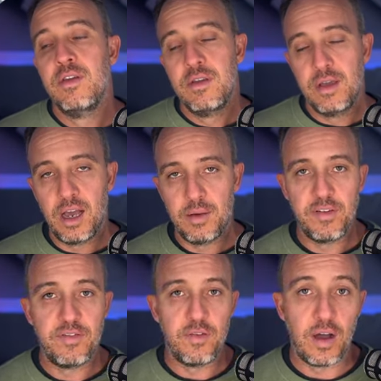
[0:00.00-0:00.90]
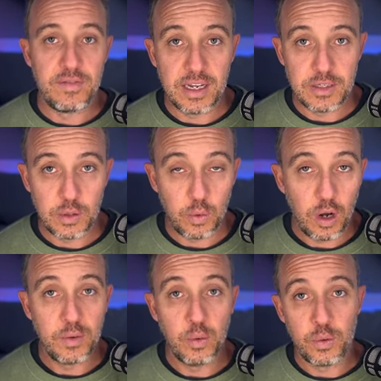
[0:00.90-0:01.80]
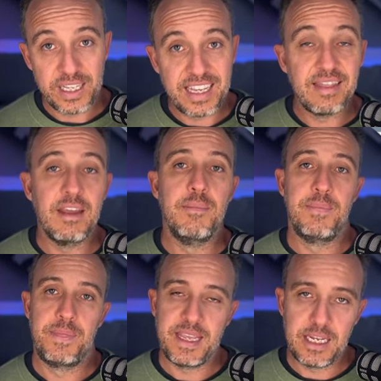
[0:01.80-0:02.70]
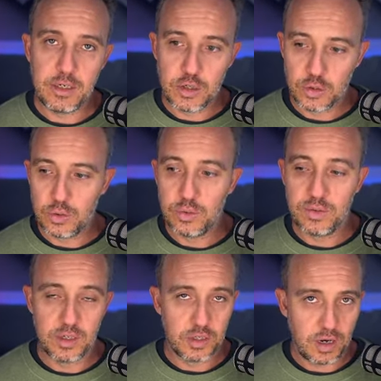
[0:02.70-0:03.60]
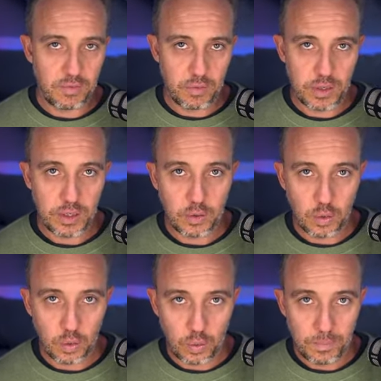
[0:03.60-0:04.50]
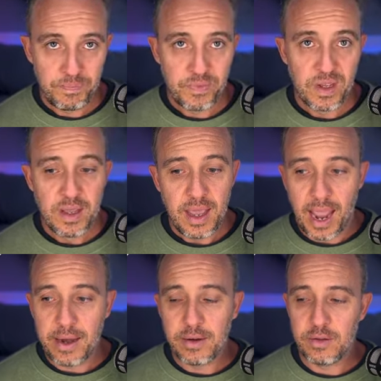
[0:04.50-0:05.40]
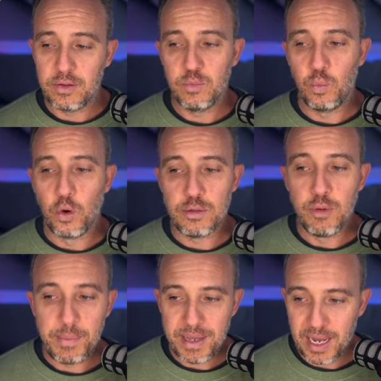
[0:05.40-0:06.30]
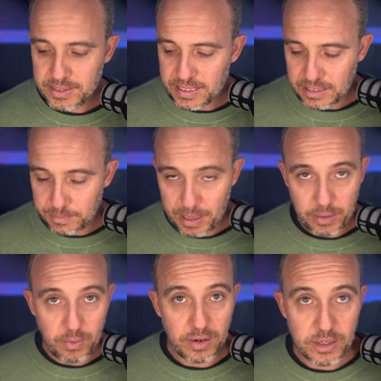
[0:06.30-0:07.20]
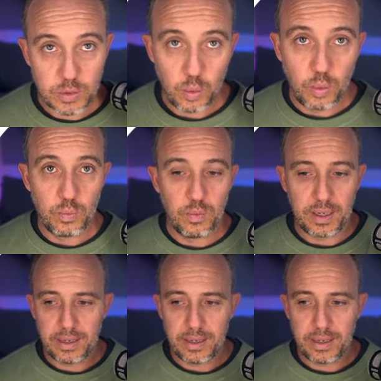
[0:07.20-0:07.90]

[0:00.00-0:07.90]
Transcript: uh, for five days in a row in order to get them into the discovery call and what you might be asking in the background is well like